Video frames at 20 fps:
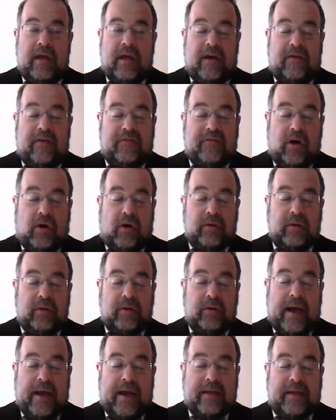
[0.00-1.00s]
of don't
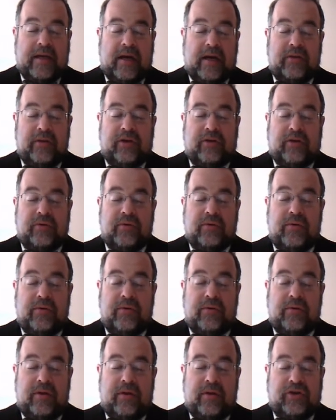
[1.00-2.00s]
lie and tell the
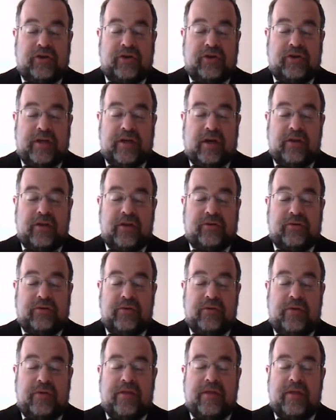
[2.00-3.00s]
truth, you should tell the
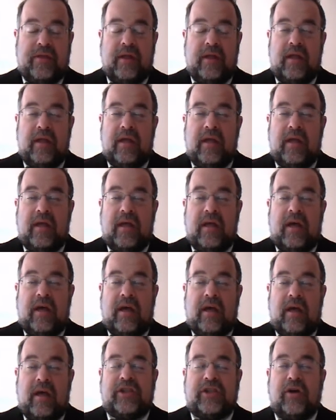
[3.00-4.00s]
truth,
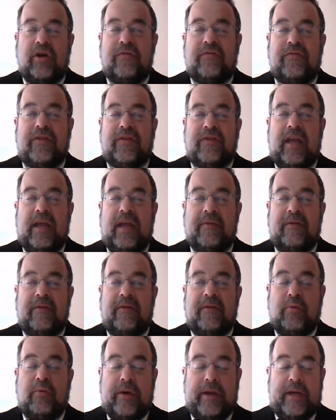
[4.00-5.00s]
of shoftim, of
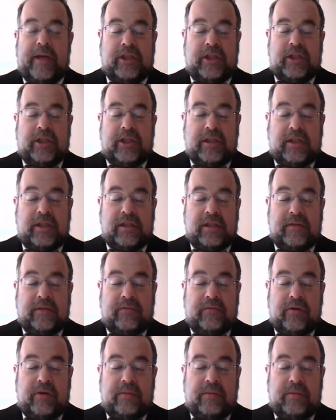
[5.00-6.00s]
appointing judges
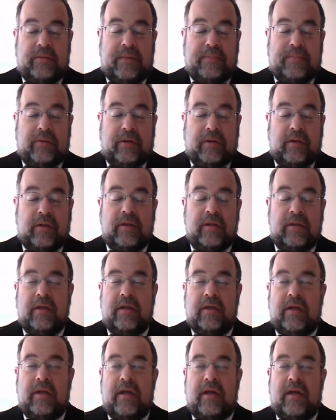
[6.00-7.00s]
of good people,
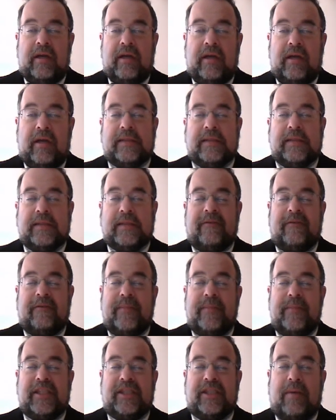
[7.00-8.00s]
the concept of
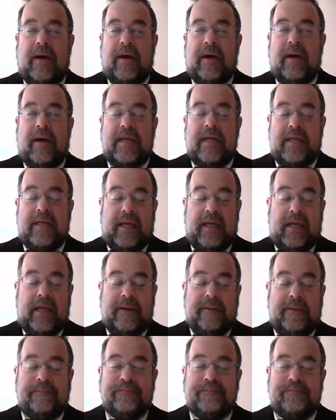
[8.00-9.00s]
mishpat and
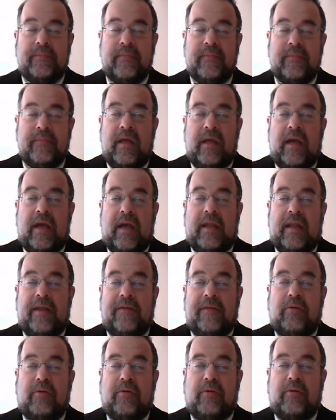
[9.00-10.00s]
din, and
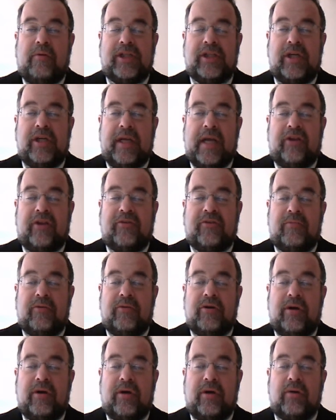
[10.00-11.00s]
the prohibition against
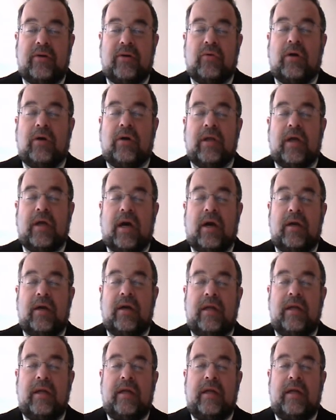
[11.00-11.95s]
murder, all are